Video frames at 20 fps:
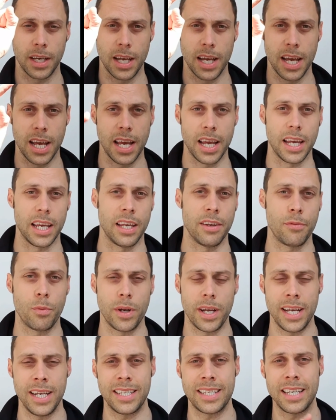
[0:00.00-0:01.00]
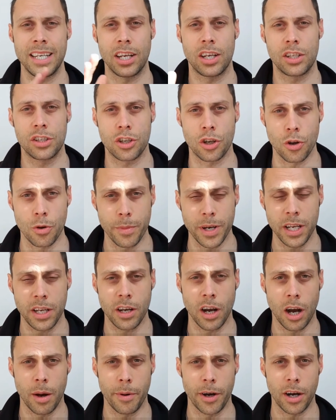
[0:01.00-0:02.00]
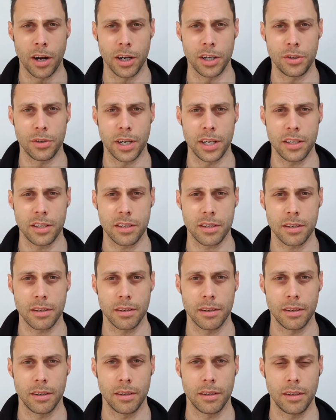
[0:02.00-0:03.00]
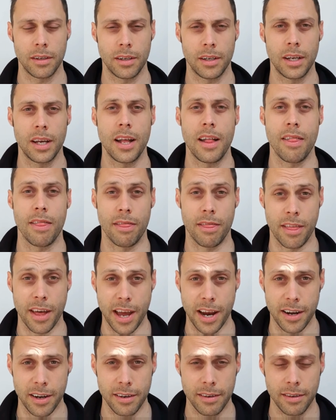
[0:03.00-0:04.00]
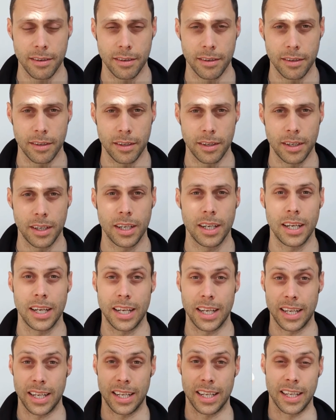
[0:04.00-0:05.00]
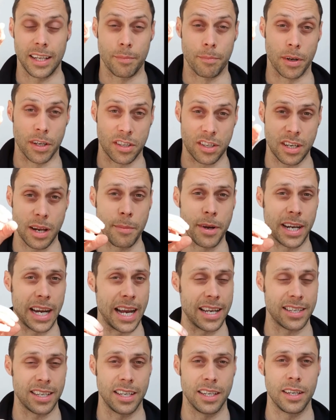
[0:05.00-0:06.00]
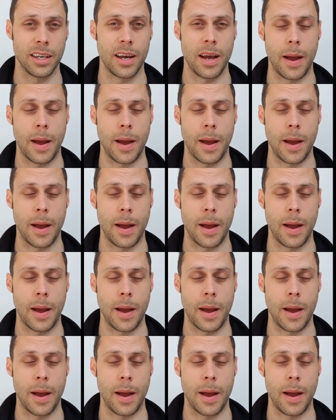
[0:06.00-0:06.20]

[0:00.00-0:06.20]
If we're eating too many carbohydrates, then my stomach acid